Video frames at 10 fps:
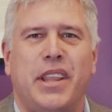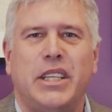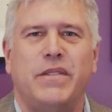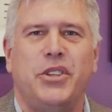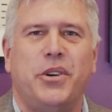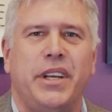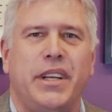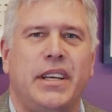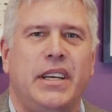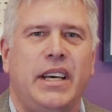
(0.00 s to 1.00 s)
Thanks for
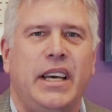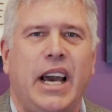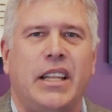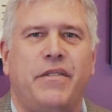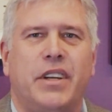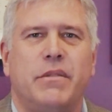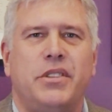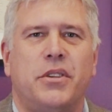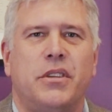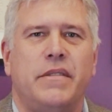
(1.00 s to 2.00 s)
joining. At the Federal
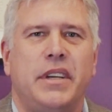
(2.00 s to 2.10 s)
Reserve,